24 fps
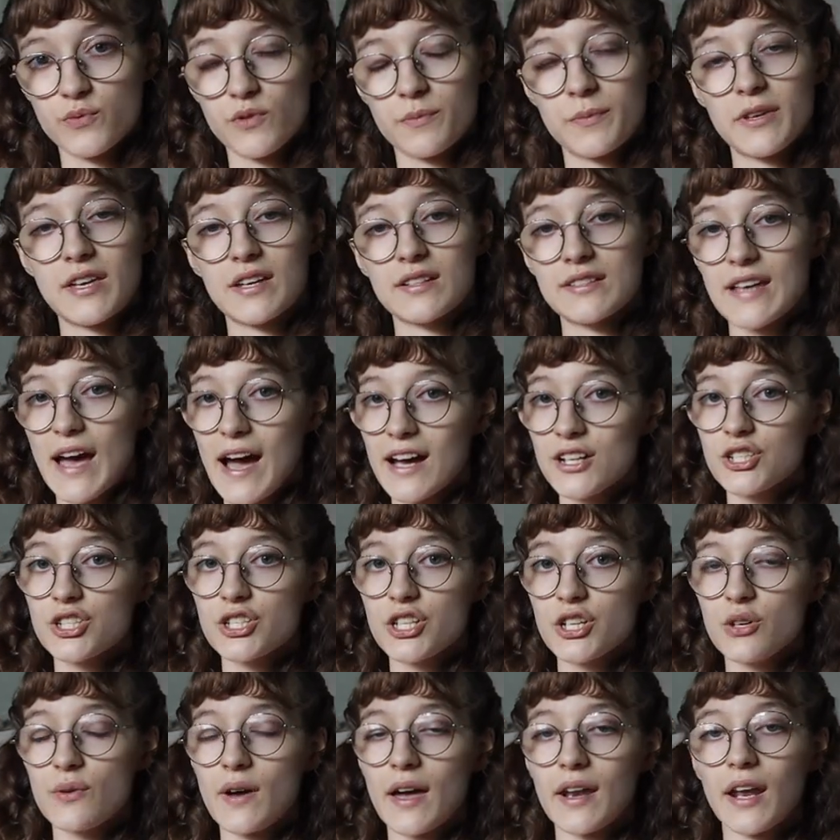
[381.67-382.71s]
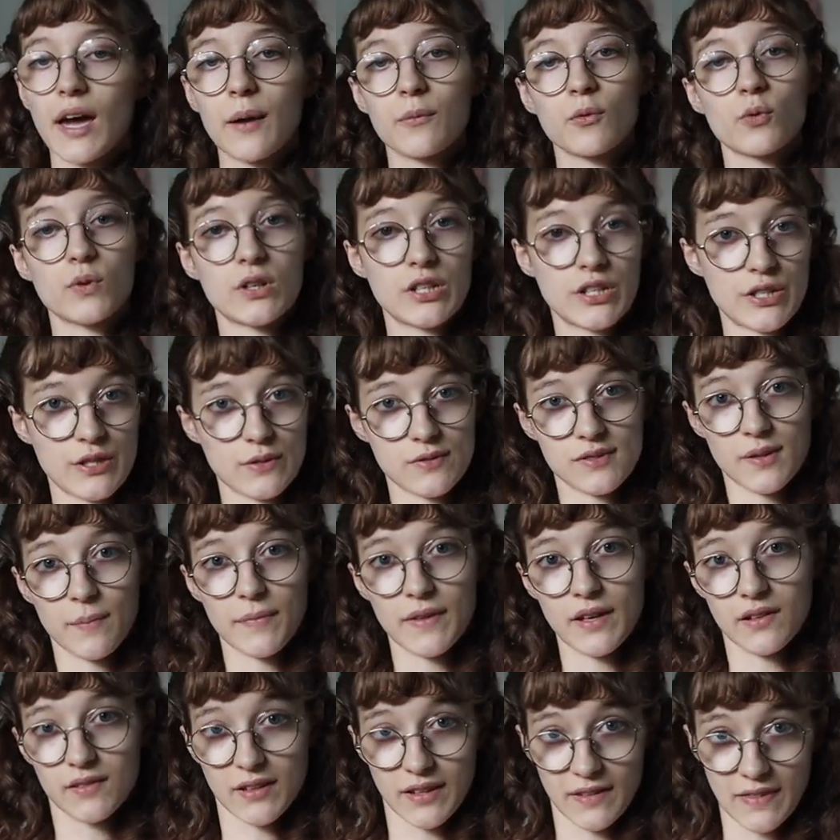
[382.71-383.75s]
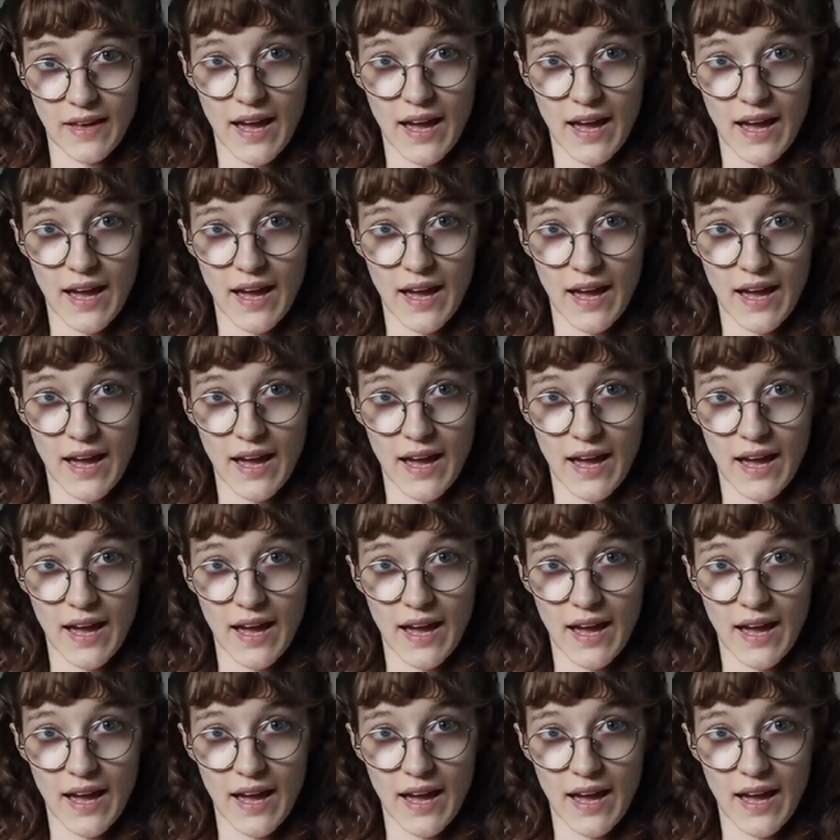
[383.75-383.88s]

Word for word: would be attached to, and I'm going to do something like